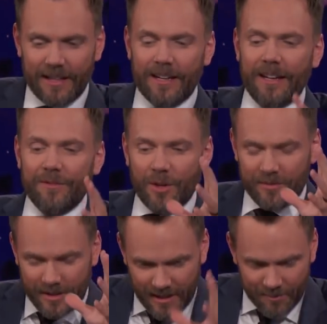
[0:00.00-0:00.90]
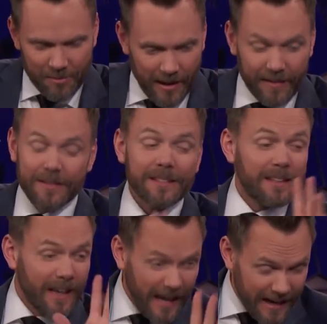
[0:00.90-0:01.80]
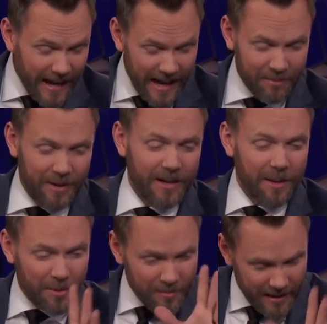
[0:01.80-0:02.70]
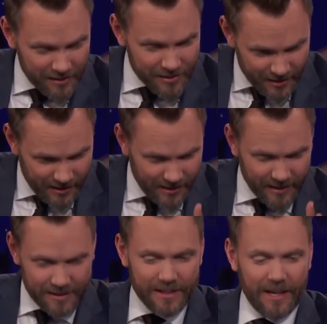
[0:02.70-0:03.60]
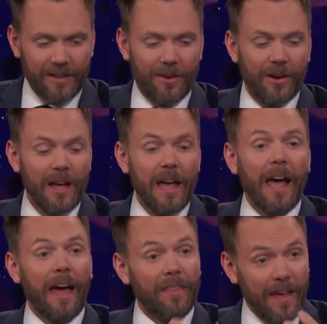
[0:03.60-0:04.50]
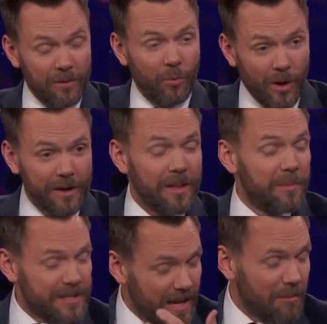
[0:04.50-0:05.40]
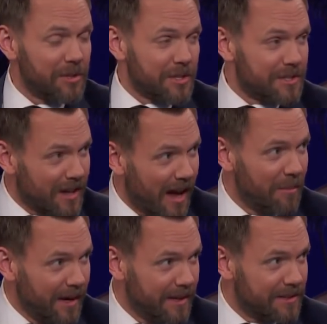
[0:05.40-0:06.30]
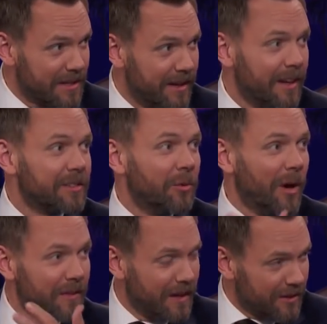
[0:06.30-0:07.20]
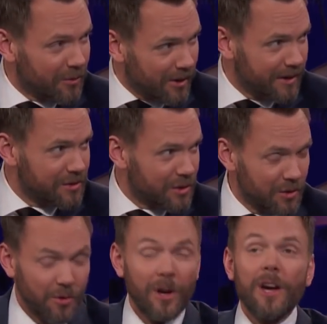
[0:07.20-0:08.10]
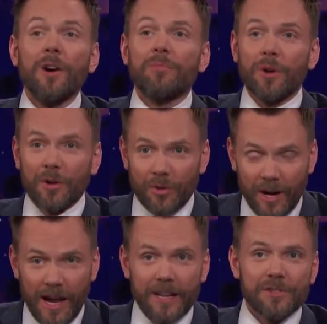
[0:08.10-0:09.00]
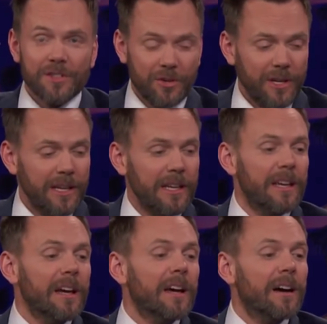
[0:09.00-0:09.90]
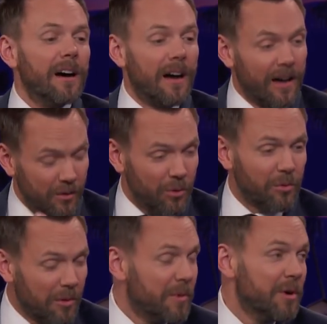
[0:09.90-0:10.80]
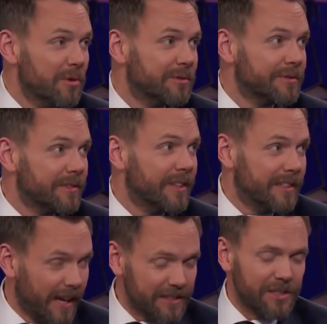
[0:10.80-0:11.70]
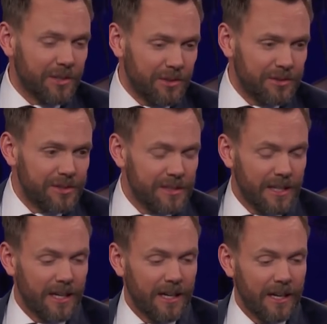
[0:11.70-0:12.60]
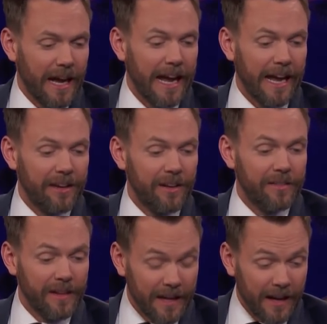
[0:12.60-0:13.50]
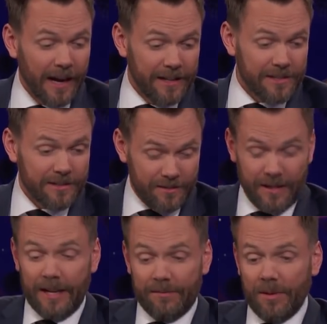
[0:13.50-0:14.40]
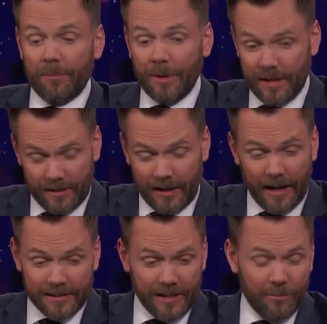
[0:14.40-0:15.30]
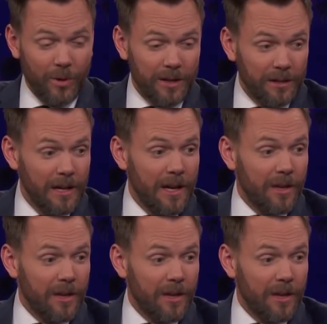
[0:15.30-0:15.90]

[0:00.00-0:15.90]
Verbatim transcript: uh, if you have a couple, this can happen. A couple males uh, uh, get together, and then one of them establishes dominance and doesn't want the other one to procreate. So he uh, will remove the testicles. Uh, and then I then because and I said, well,